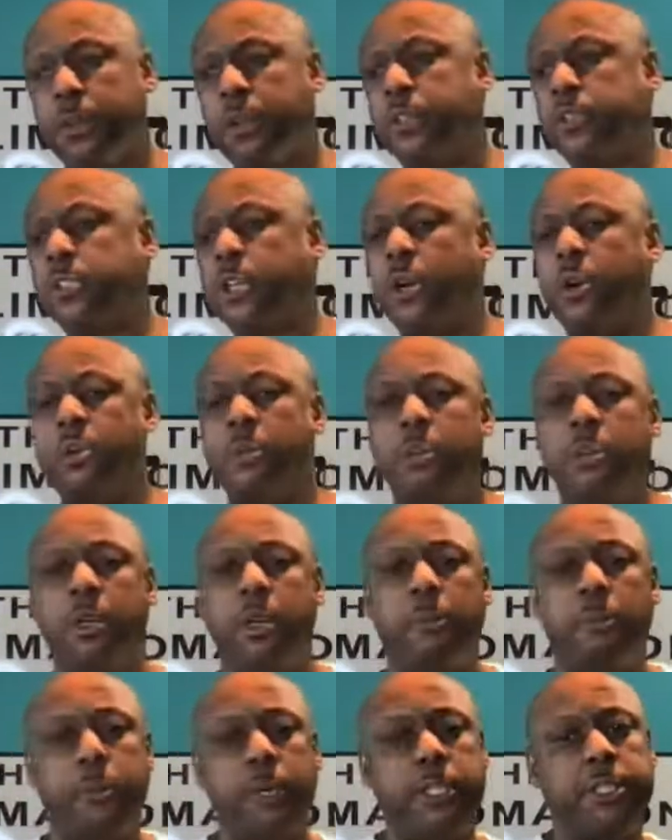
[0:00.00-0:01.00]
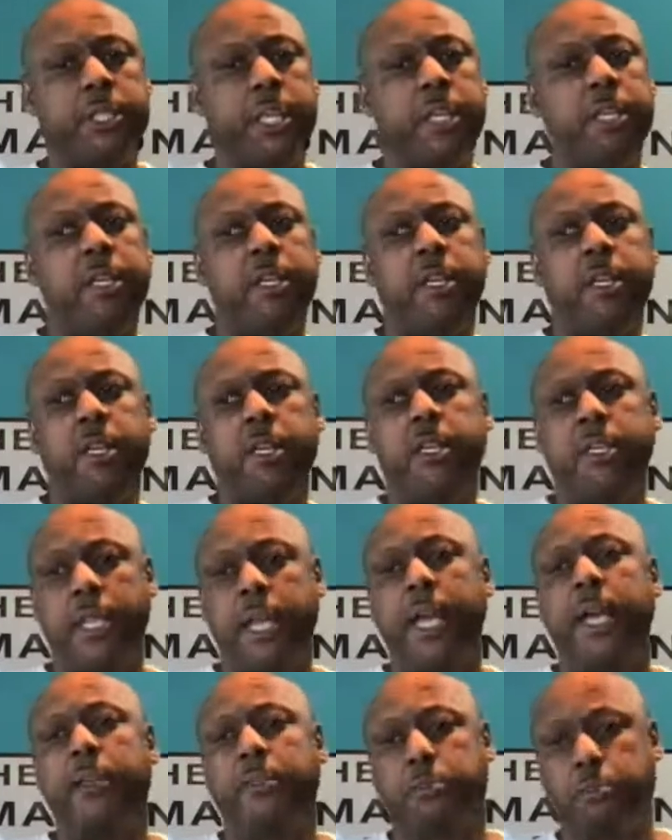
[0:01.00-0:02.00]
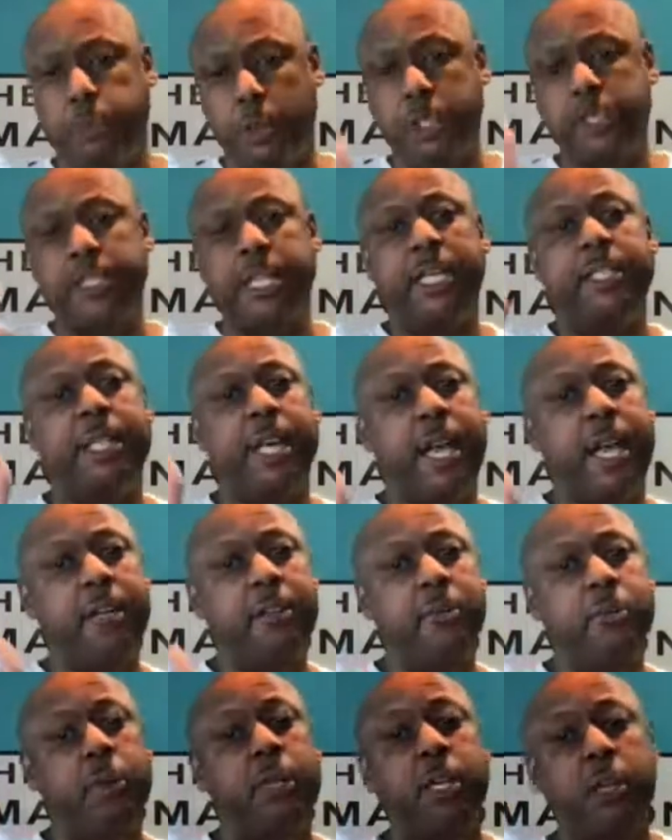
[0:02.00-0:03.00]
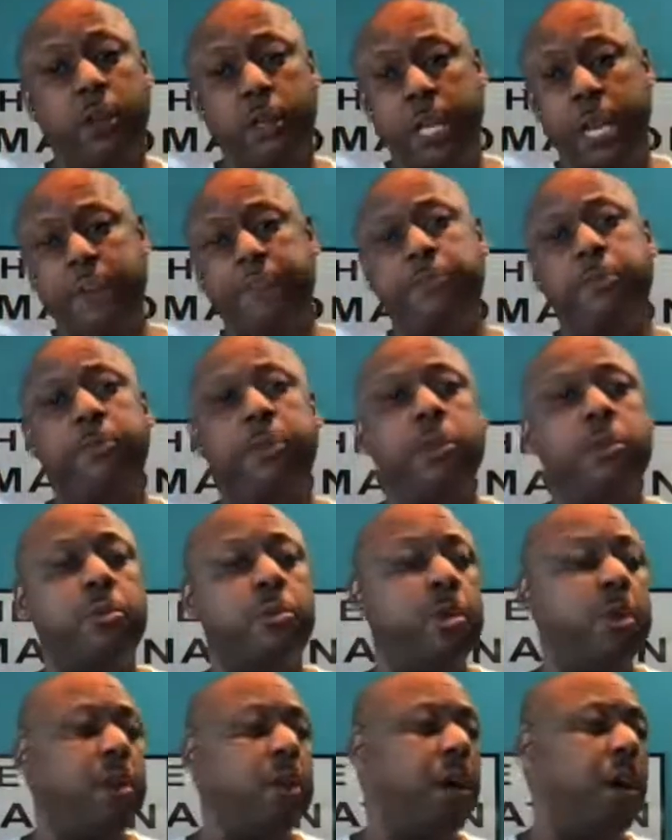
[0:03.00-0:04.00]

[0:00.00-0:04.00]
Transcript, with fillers: So uh, appreciate yeah, appreciate that. We learned that from you.